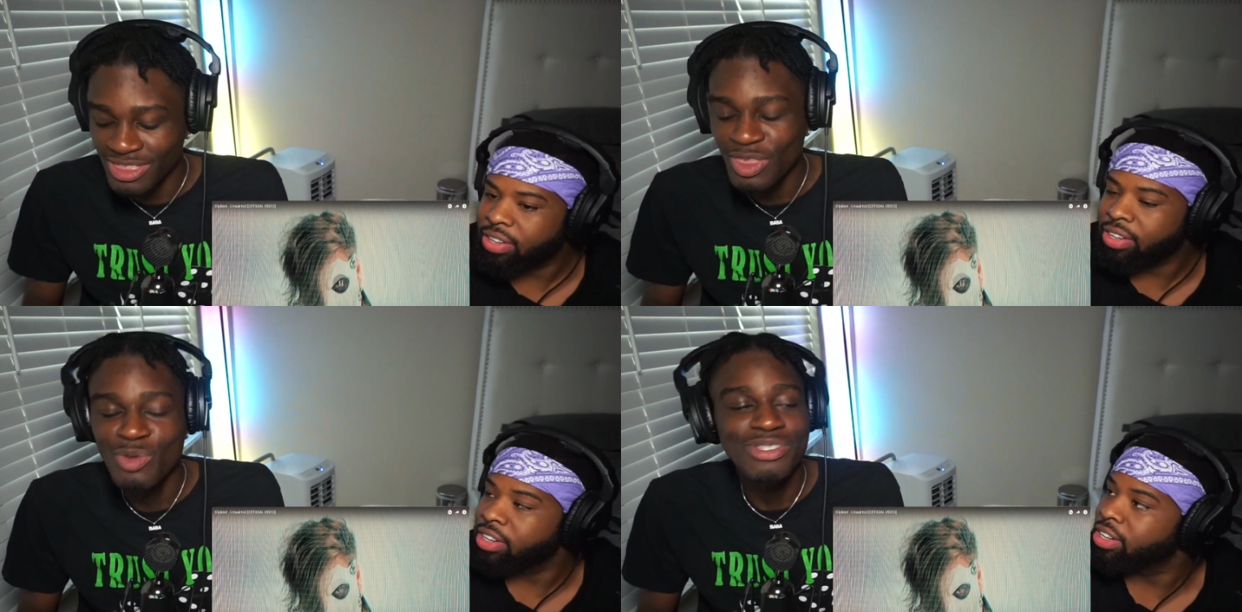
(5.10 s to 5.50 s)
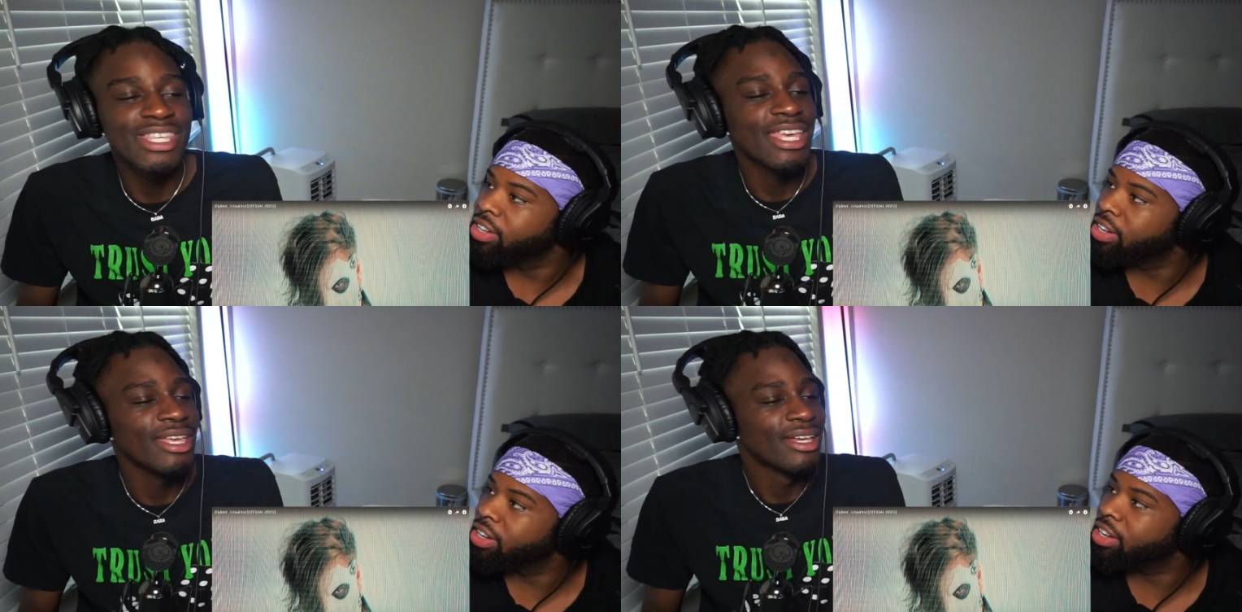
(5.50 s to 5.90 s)
Speaker 1: But you
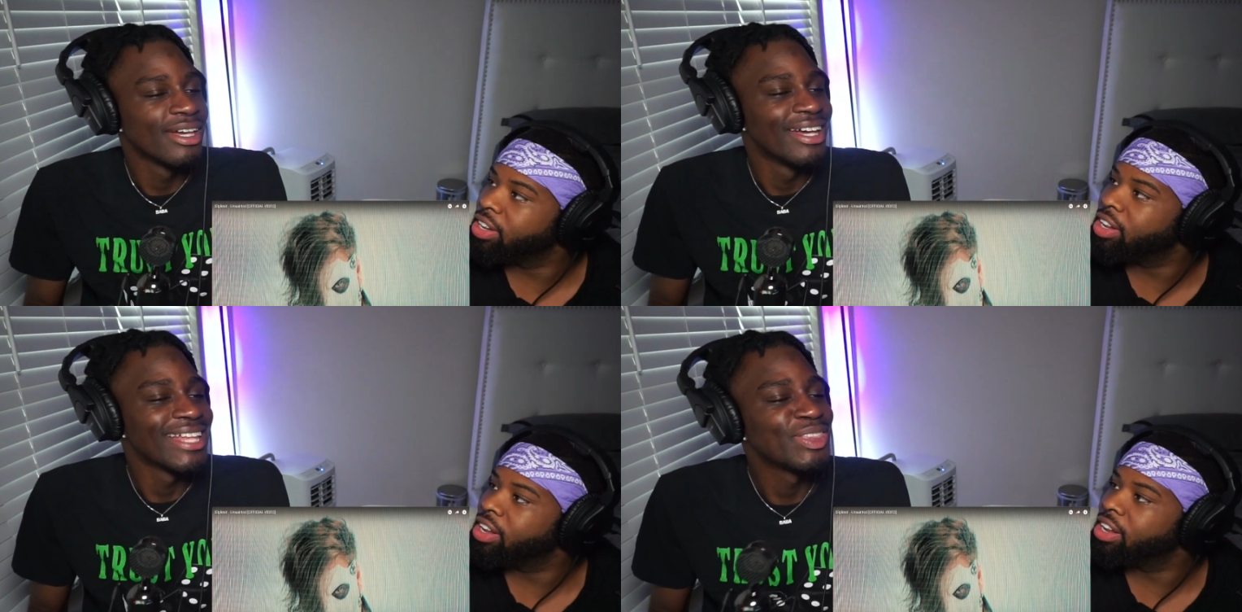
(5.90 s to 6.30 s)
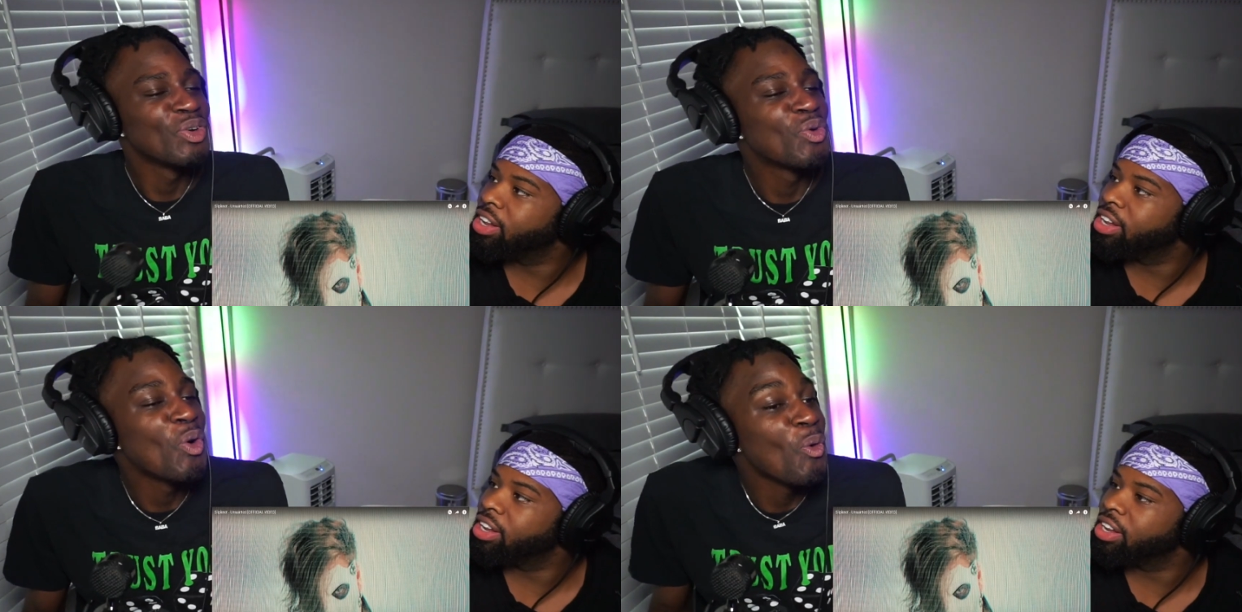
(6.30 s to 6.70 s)
see, like the
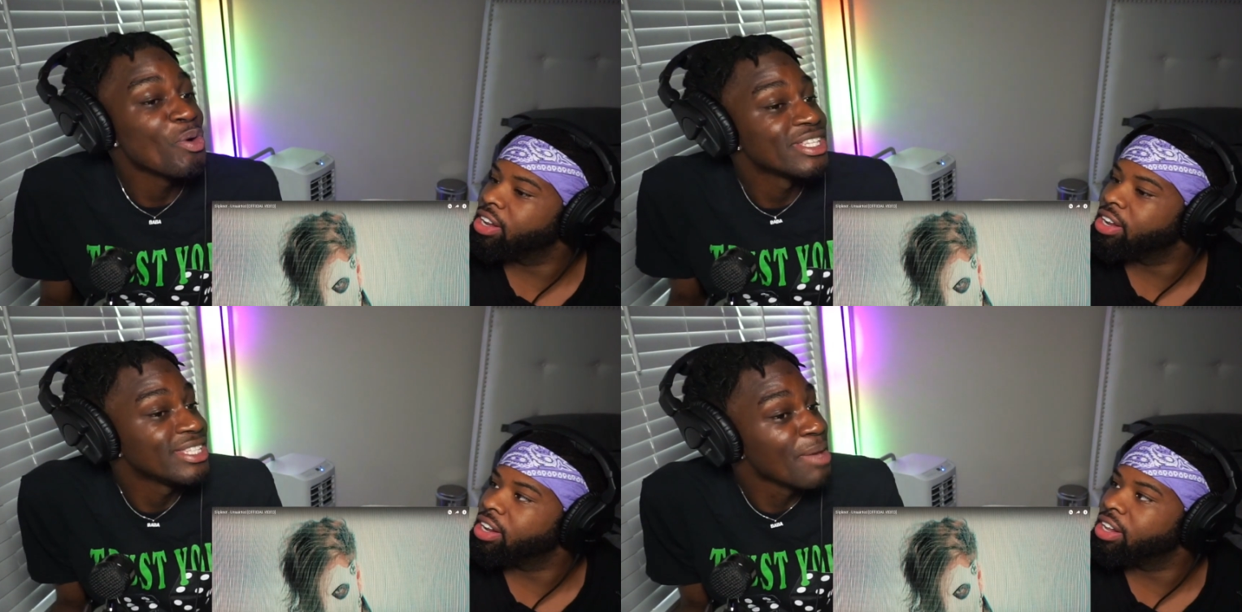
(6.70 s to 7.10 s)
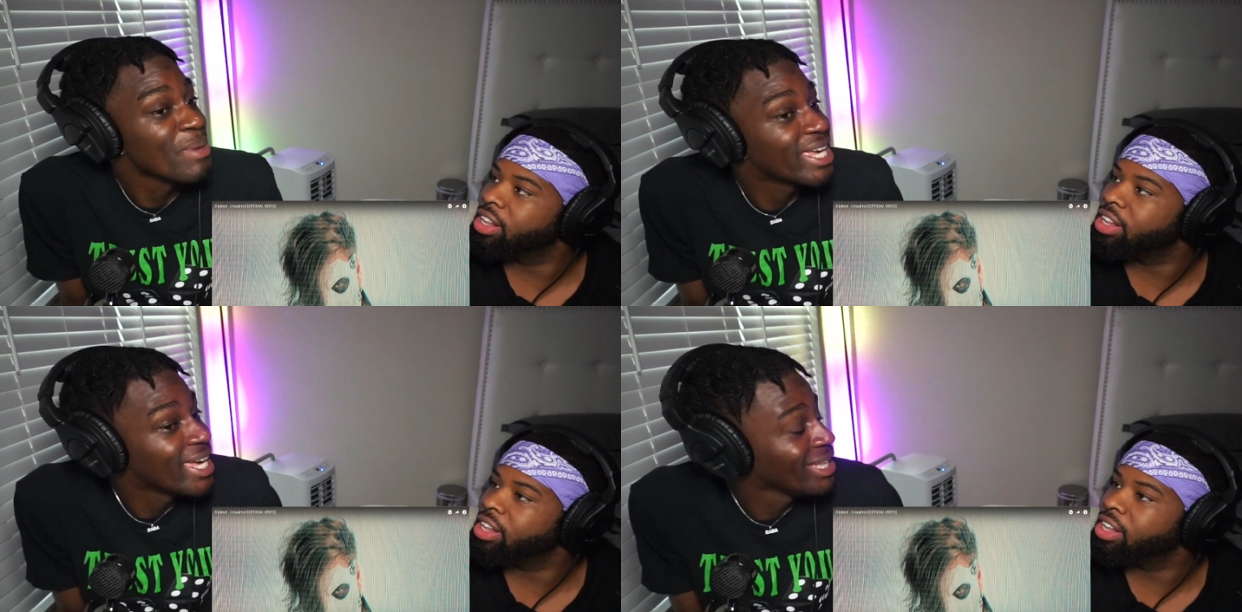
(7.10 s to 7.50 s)
chorus, they be
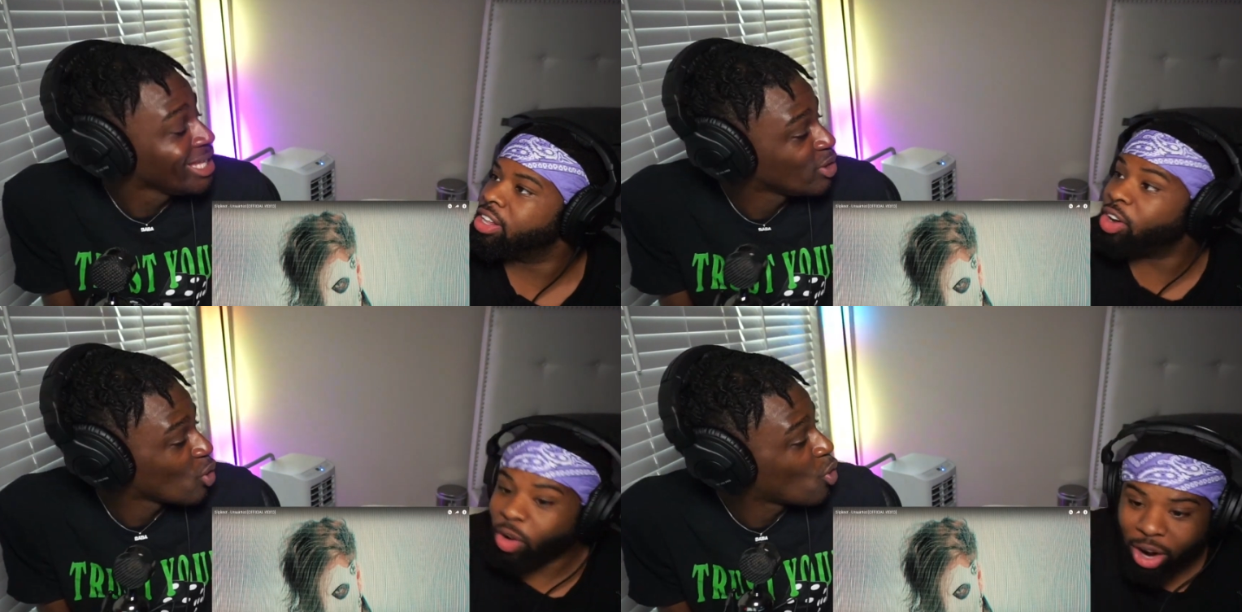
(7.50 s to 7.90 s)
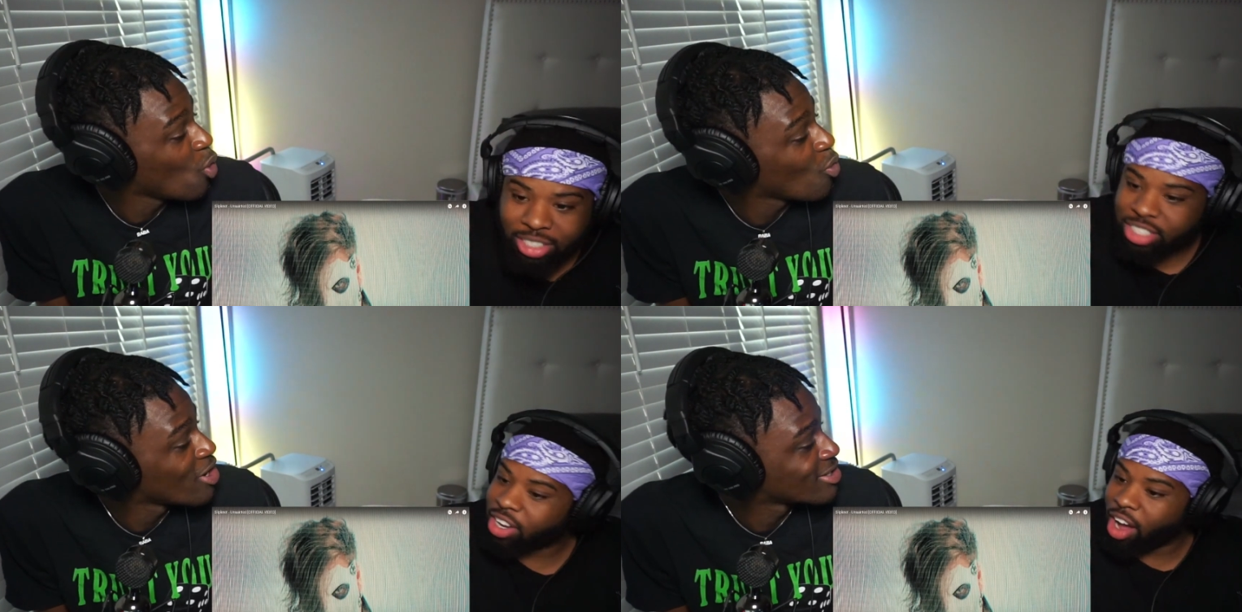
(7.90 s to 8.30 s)
killing the chorus. The
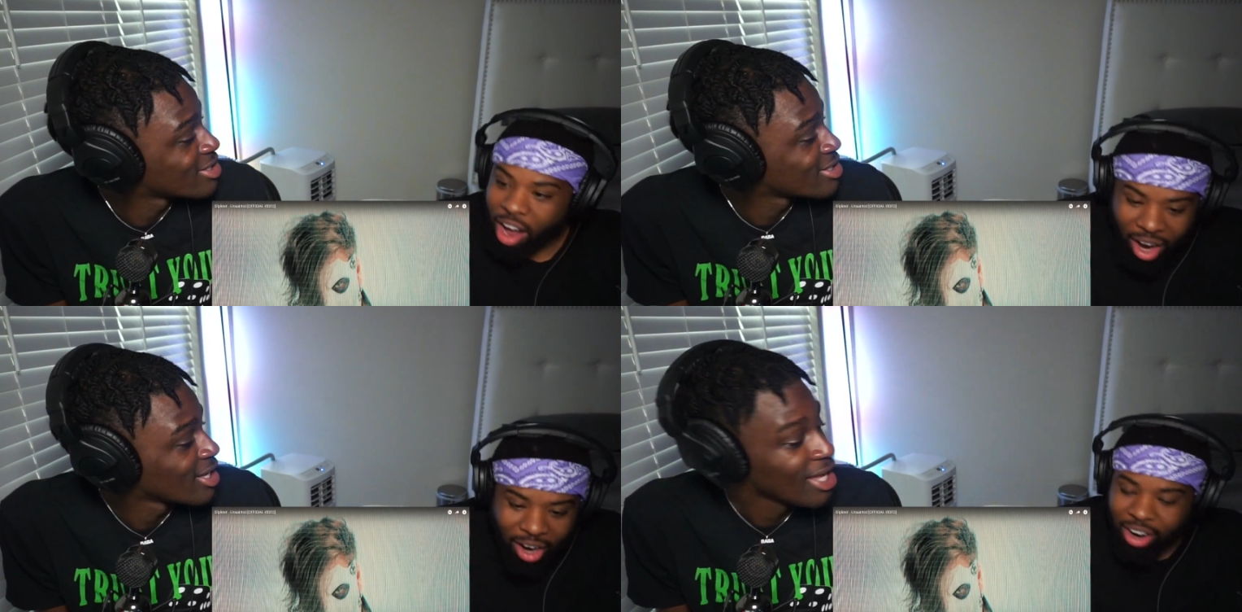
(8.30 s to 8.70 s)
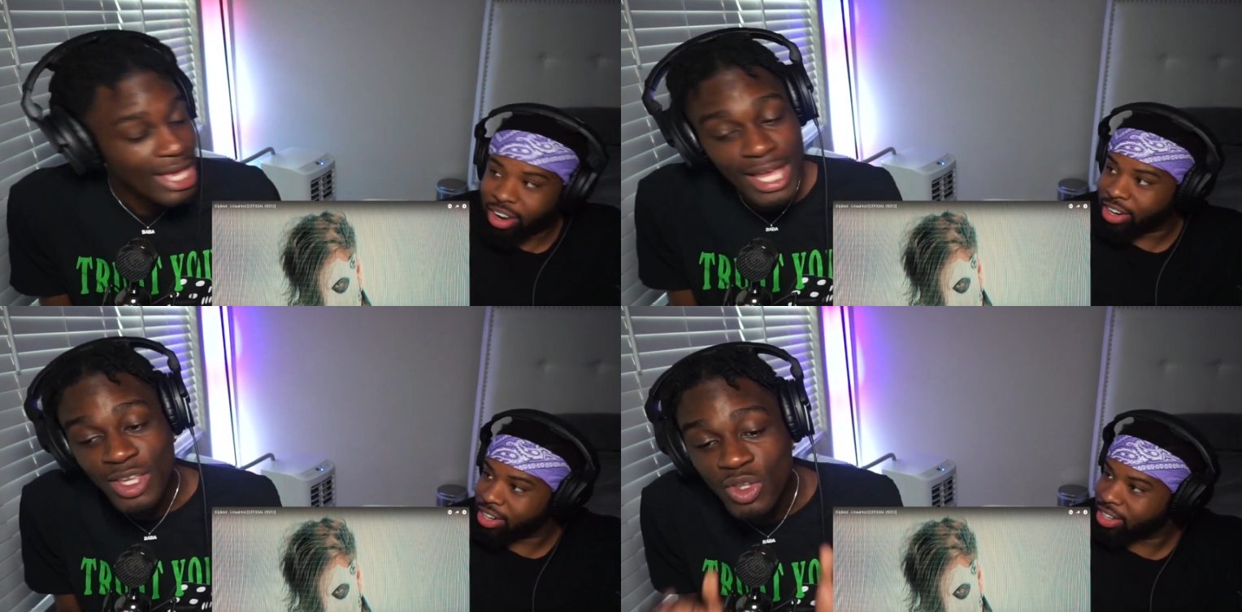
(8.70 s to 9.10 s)
chorus is
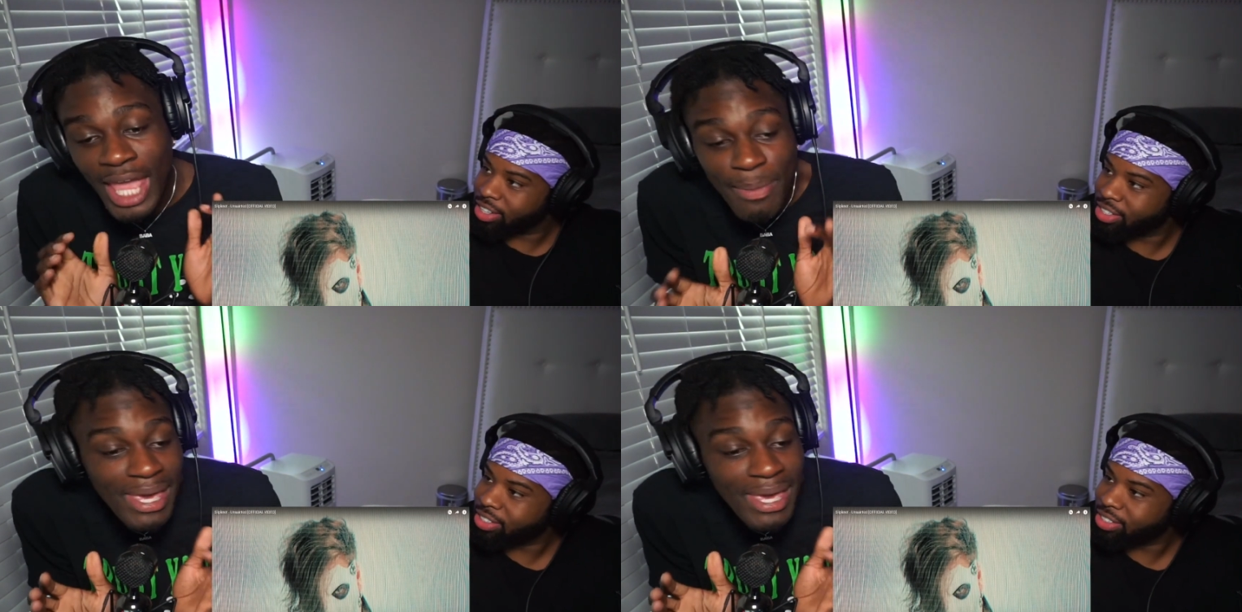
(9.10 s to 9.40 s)
hard. They be